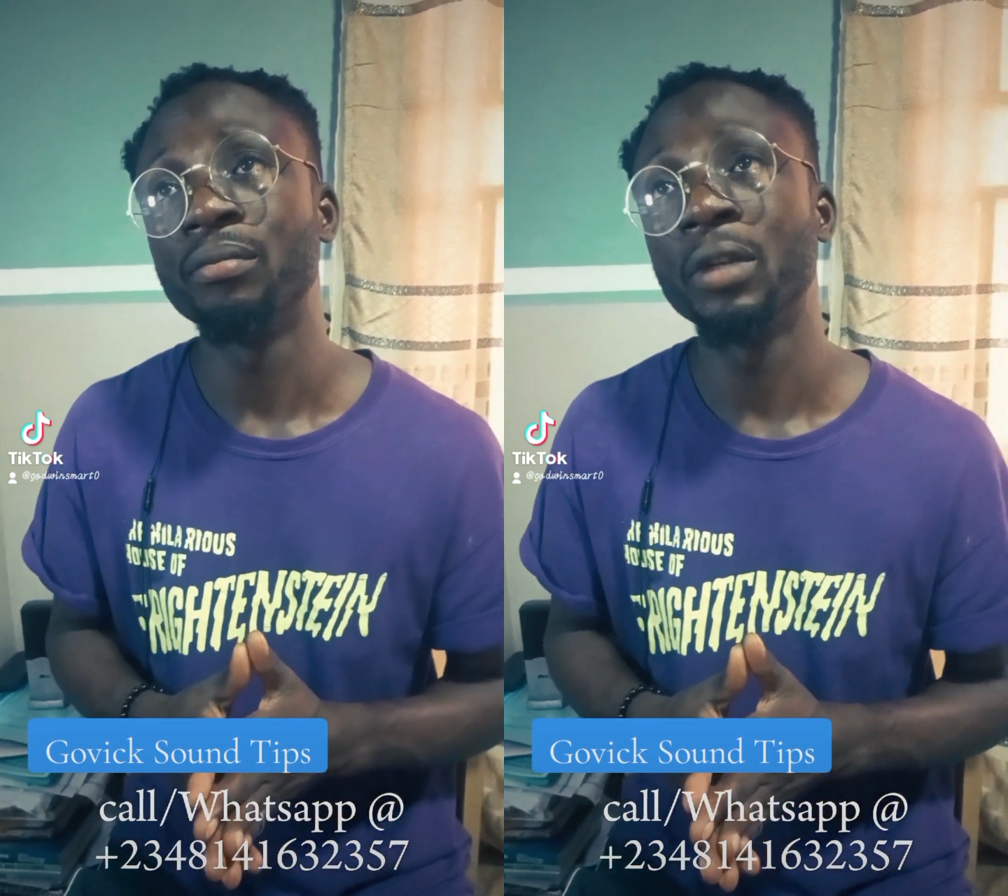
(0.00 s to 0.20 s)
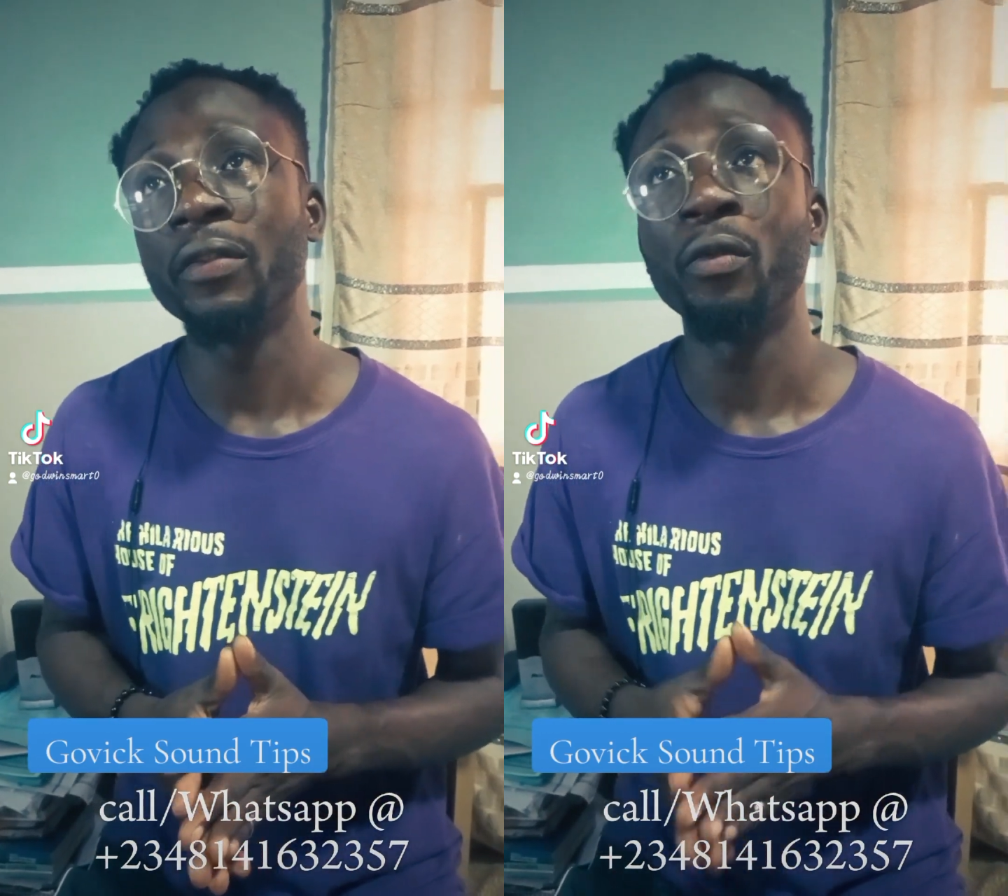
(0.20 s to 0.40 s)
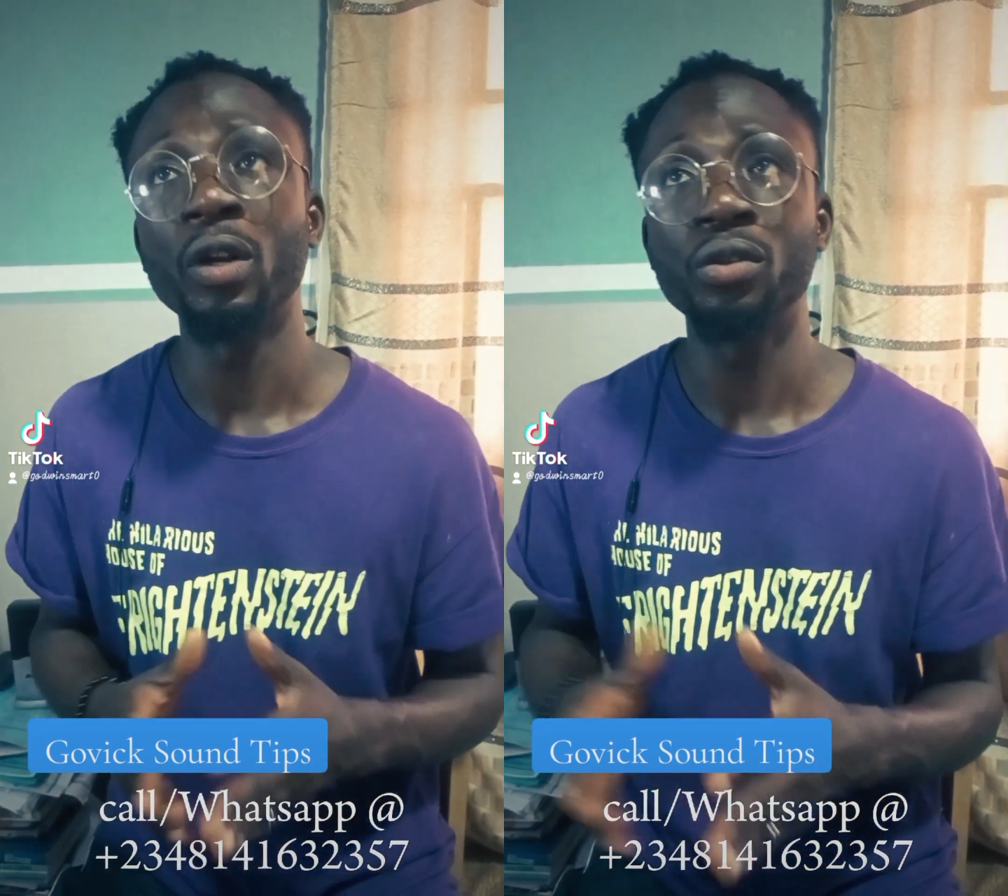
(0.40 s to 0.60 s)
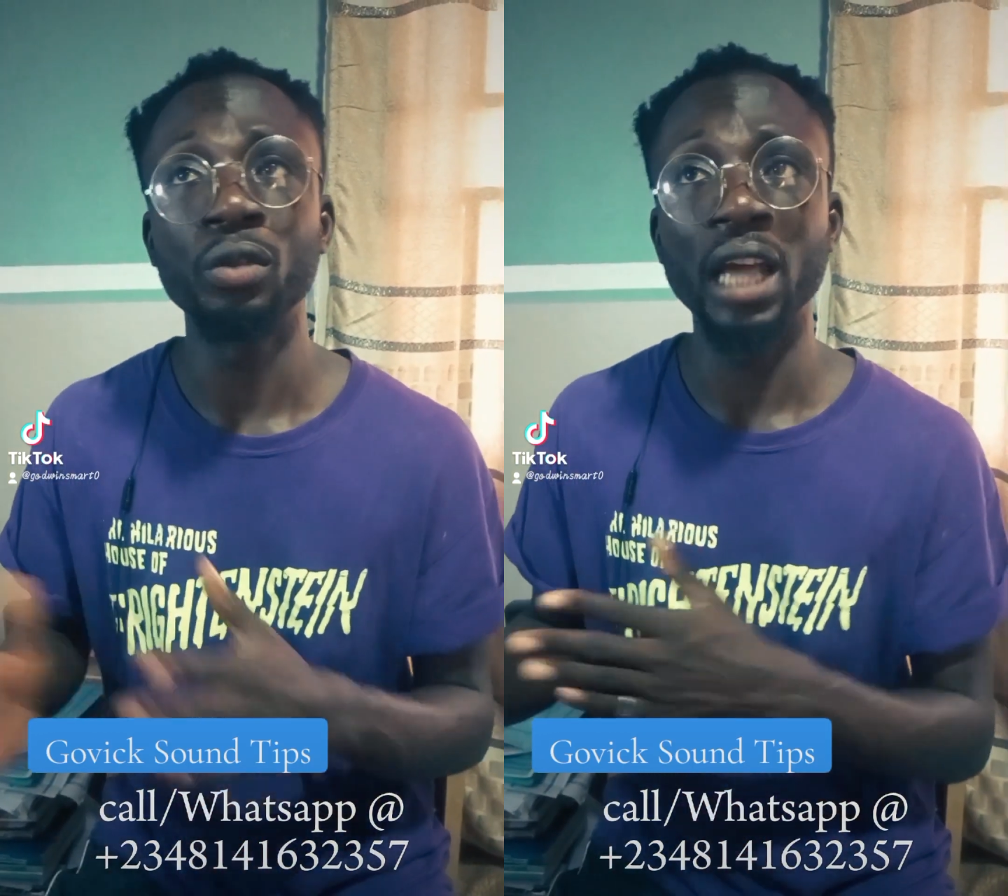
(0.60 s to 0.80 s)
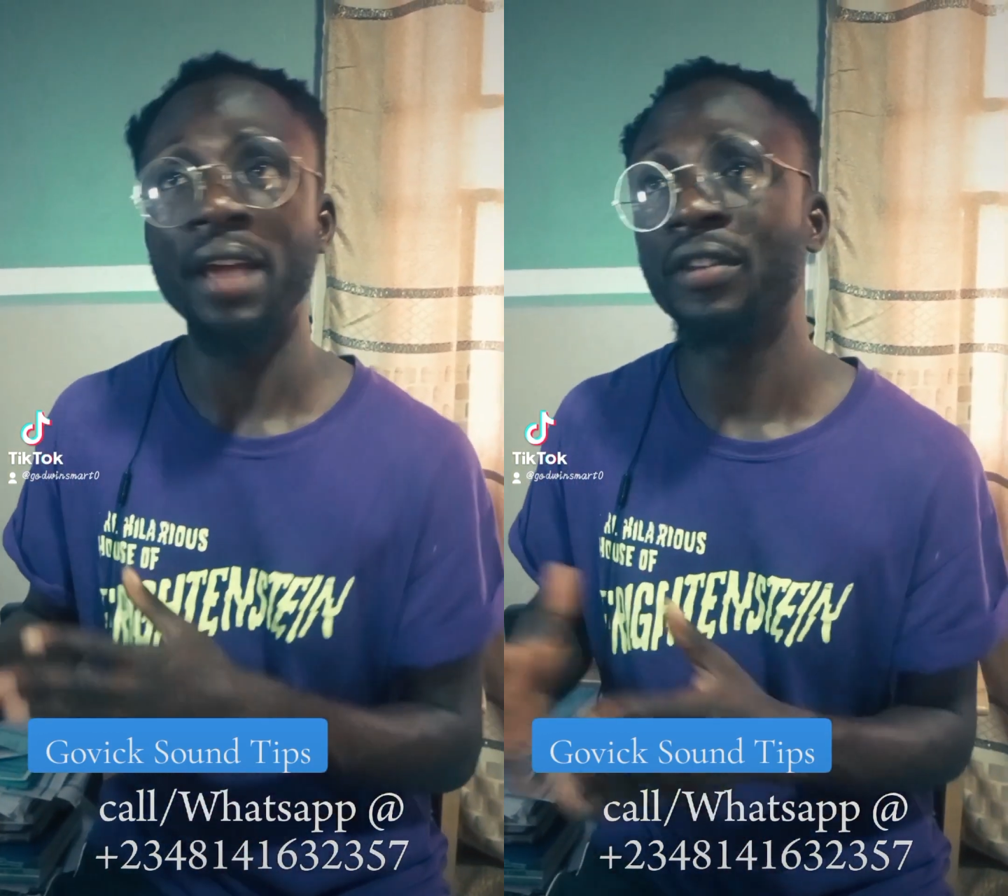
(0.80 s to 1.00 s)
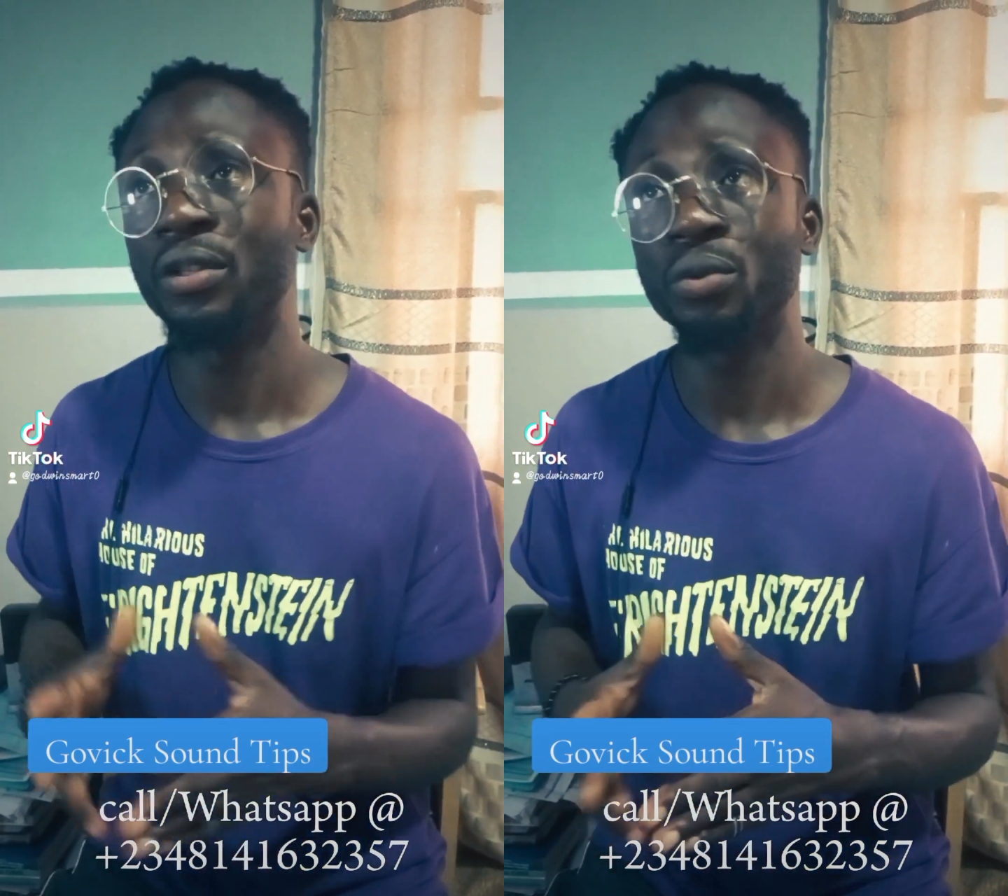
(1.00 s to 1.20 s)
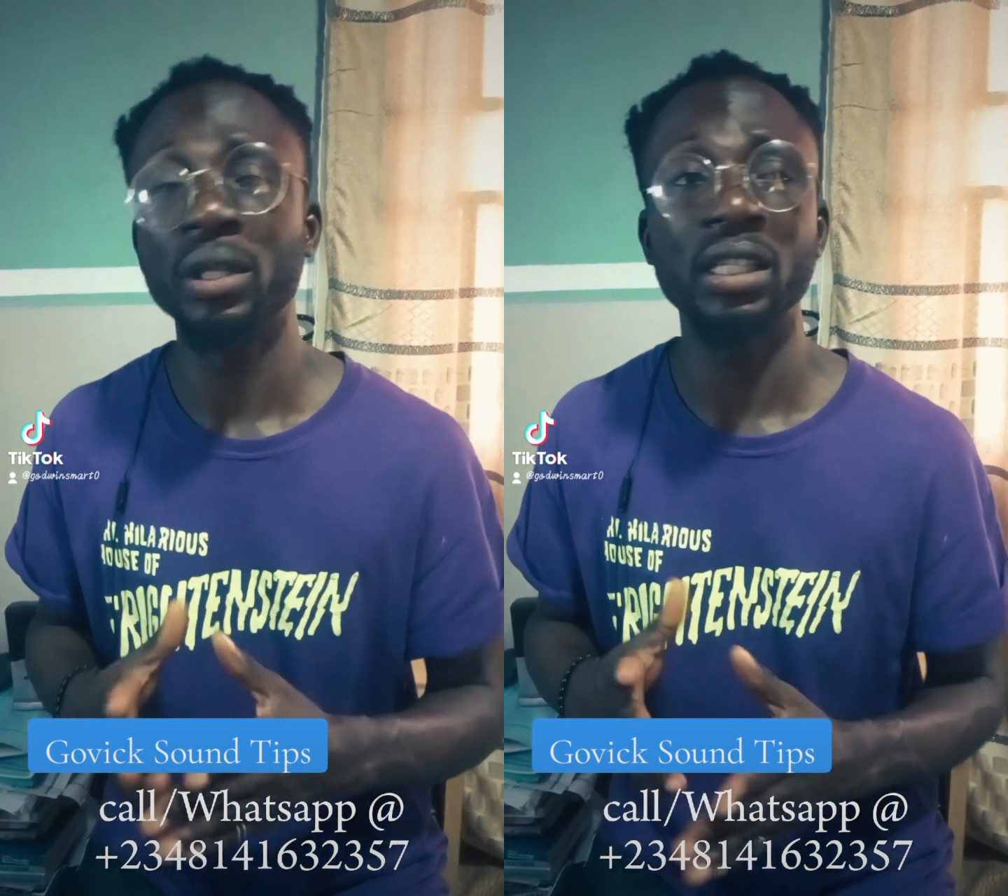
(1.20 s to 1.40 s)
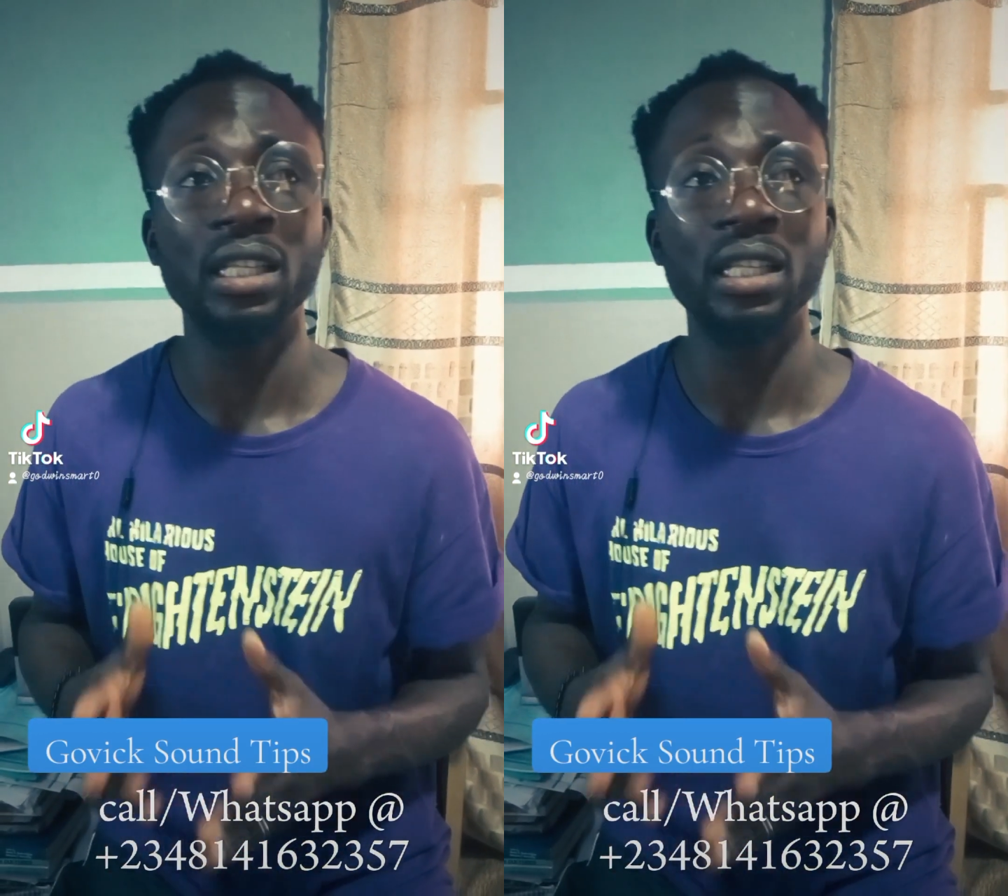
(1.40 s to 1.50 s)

if you want to dive into it,